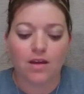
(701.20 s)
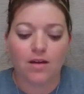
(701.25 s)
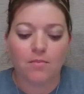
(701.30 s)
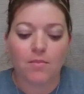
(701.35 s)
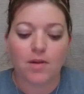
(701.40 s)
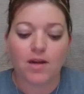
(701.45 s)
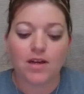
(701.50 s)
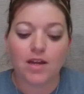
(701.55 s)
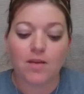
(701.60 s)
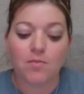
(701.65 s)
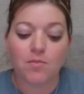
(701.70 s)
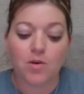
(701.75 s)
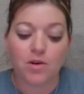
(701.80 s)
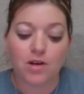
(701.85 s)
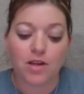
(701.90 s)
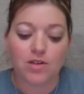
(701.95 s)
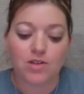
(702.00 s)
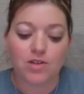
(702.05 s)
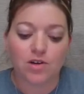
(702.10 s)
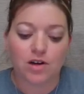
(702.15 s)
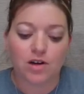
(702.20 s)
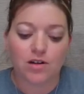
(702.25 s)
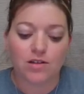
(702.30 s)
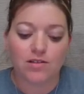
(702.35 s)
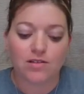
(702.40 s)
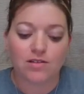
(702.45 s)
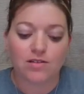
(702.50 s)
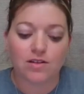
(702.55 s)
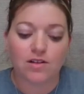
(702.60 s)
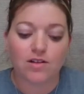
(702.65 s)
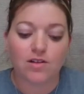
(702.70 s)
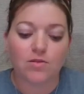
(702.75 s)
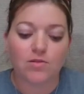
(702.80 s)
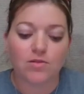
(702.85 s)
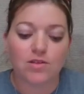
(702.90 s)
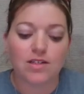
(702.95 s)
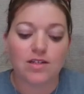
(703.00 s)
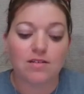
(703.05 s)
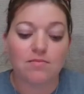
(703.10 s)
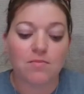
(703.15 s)
Monday morning dawns,
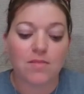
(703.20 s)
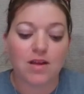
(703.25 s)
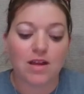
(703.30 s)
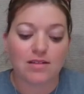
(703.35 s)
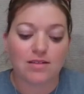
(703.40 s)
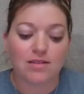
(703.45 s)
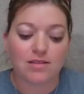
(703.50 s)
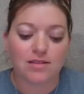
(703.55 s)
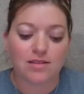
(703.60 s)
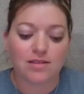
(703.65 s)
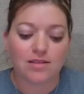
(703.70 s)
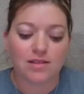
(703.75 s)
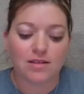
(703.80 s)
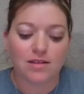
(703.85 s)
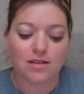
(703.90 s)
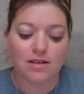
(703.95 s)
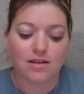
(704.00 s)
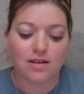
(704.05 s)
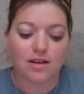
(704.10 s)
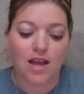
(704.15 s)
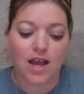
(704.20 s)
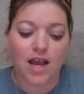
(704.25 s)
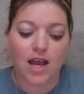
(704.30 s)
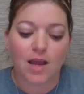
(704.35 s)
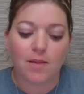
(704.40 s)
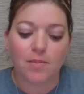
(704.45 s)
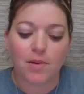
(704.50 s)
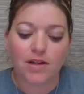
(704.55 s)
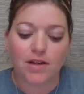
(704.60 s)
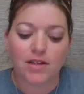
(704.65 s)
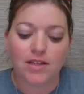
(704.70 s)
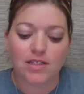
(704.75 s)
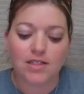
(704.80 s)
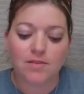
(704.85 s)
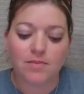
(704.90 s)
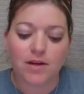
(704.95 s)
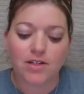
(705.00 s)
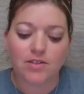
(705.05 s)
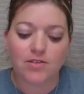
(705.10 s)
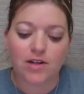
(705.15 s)
cloaked in mist. I button
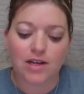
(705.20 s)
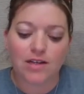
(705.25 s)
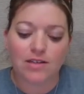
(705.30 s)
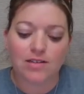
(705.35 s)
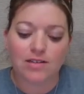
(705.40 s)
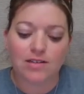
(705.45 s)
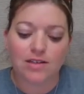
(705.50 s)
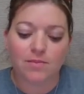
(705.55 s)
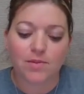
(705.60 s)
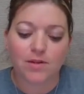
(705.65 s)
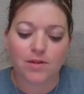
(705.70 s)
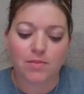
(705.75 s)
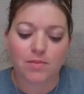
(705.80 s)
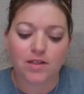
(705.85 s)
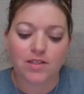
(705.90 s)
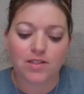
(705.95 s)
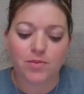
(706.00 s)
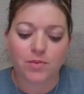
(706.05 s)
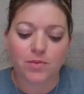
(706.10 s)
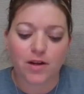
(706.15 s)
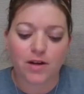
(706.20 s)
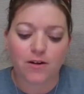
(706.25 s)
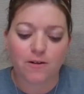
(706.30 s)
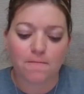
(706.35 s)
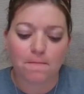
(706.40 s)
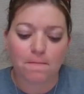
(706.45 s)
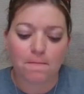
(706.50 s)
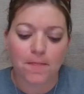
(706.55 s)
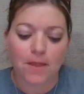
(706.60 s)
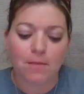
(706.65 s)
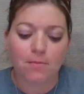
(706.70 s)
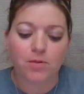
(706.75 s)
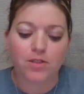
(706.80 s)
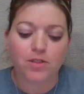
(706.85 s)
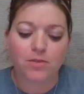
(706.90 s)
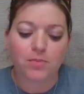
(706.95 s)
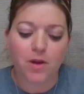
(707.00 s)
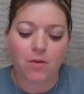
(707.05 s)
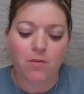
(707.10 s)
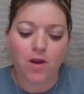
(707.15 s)
into my dress, slip into my sweater, and
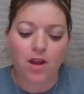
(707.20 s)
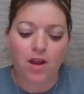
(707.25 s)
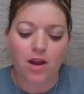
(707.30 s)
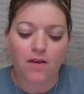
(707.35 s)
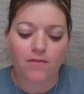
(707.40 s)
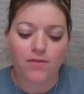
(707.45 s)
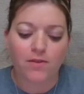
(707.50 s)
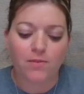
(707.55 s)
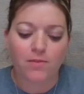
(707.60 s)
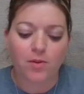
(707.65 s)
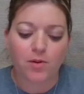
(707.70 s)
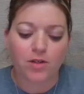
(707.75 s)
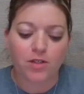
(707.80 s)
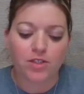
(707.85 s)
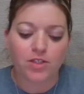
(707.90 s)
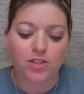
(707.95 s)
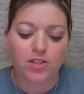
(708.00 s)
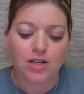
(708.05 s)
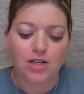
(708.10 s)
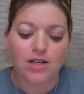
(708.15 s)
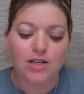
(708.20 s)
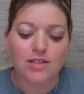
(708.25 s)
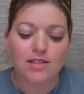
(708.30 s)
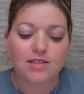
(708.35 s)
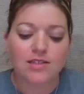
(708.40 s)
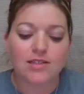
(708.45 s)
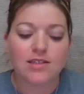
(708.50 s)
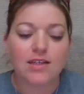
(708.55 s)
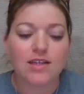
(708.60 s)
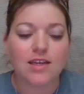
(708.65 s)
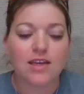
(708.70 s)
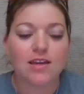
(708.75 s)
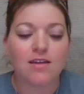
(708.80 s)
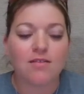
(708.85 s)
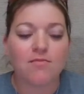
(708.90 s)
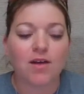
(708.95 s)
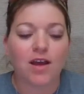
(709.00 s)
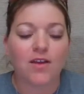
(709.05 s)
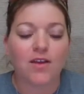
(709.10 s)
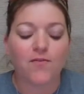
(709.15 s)
push my way off the porch,
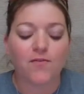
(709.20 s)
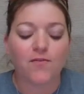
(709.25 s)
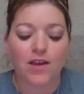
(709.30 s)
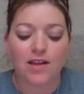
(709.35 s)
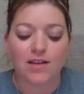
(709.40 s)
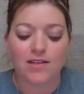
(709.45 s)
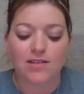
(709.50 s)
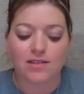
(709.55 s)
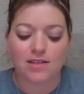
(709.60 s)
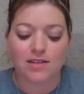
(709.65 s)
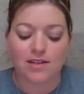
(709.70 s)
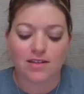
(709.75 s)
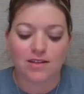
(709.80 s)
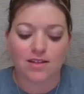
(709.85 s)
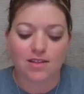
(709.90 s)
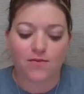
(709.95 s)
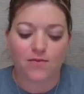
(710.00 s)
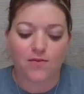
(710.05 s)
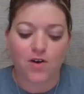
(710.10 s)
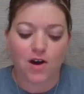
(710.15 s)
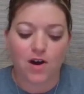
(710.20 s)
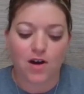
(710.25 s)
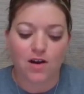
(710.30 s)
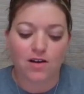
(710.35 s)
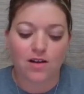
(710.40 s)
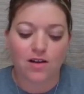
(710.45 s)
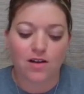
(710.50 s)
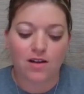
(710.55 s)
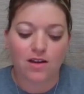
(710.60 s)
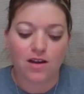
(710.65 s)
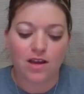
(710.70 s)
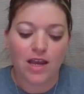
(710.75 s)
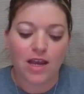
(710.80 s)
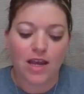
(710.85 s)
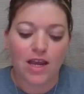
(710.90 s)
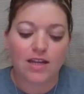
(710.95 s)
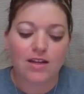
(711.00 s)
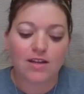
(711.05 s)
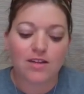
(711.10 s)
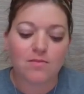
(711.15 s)
sticking my face into the fog,
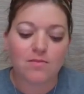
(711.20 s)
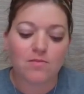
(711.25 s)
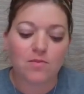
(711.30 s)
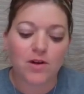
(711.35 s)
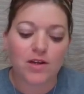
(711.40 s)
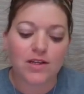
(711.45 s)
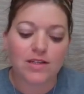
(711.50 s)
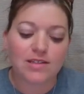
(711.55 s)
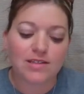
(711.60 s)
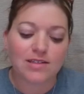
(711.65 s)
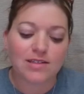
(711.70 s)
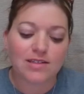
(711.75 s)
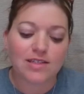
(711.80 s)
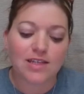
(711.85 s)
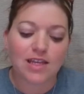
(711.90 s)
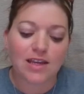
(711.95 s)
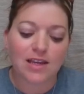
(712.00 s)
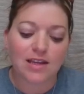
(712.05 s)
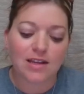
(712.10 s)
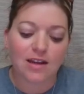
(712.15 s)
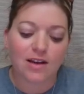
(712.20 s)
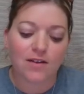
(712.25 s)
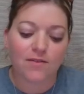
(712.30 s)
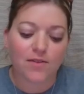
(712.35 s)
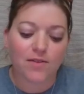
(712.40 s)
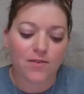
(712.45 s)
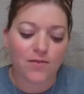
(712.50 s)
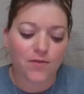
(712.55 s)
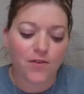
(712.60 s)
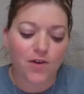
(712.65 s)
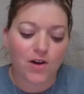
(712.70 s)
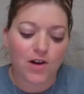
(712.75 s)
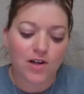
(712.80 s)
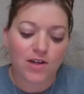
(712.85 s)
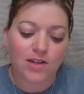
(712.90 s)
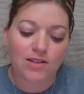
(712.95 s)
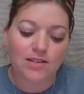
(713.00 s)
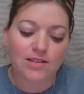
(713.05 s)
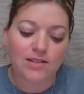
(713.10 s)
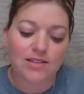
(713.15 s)
into the moist skin of the
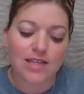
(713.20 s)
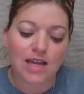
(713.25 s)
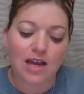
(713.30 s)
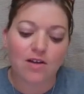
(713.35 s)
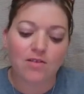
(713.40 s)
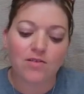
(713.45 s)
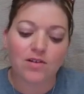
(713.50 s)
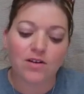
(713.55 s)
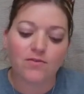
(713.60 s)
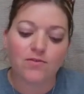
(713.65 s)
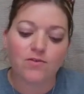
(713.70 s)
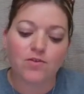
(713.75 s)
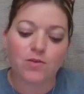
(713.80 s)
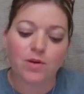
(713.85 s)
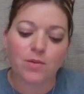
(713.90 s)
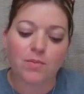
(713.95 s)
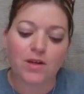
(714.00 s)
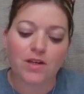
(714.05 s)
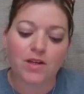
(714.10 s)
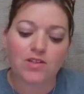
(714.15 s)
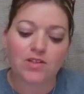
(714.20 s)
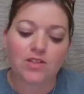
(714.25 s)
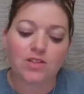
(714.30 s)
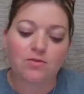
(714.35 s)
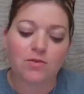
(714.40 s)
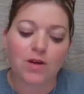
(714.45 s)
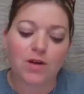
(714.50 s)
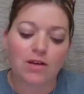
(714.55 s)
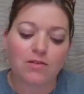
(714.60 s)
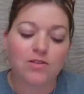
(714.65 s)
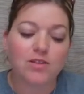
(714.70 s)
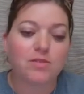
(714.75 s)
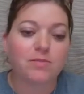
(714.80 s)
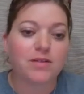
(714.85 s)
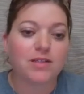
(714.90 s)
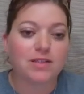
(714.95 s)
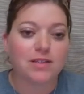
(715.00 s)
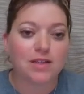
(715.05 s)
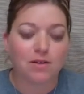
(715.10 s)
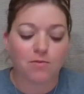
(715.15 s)
fog. The sound of dripping surrounds
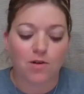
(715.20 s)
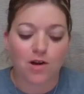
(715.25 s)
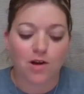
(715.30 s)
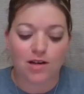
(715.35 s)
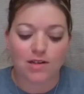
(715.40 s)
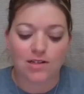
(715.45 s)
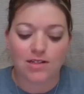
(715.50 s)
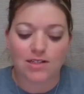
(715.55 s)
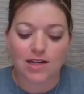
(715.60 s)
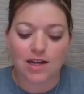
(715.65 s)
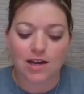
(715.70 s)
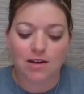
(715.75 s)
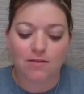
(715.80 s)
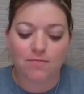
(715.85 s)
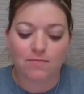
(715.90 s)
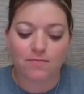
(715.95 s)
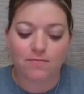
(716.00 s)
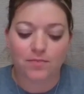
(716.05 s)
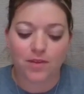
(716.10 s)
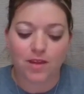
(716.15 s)
me as I walk to town.